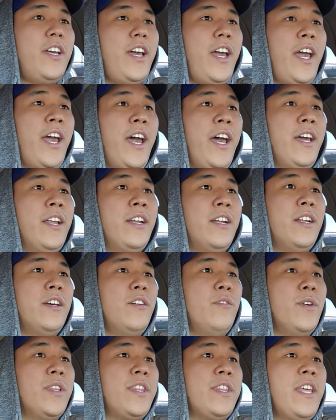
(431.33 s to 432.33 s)

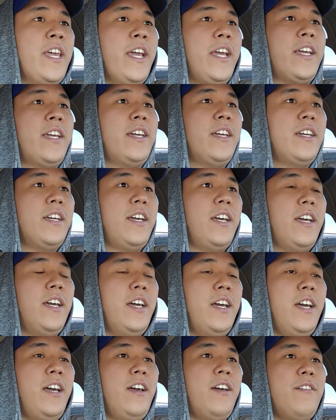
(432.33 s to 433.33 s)
And with Nick,
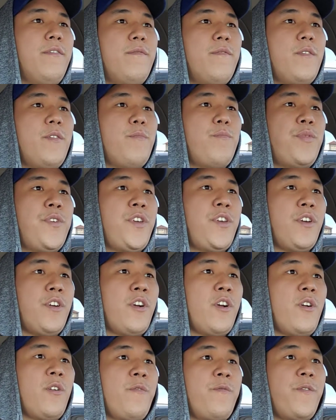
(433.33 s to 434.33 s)
uh,
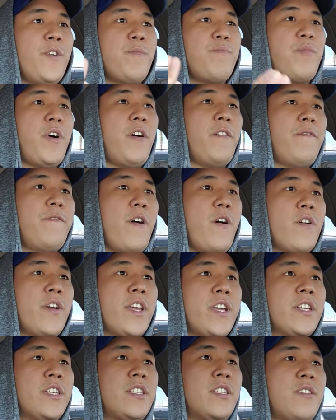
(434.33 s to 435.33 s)
pure football
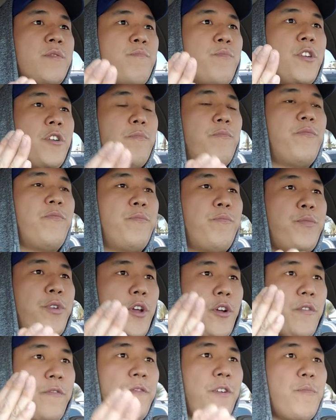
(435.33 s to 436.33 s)
focus, pure
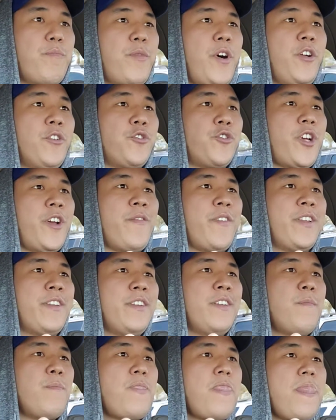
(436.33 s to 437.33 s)
pure football driven,
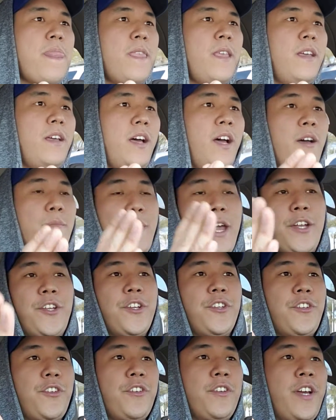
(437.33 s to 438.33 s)
uh,
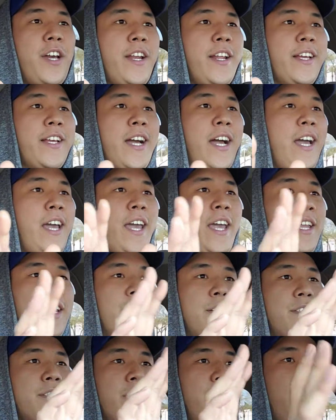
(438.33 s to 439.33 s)
Manchester United guy, and
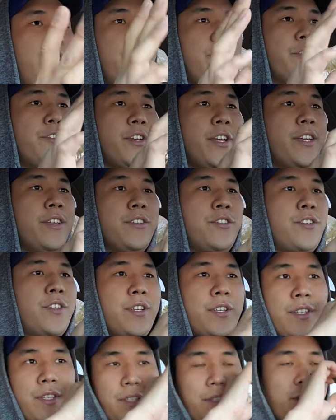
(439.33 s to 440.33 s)
his knowledge is
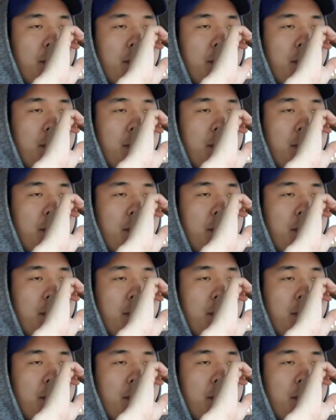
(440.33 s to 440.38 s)
just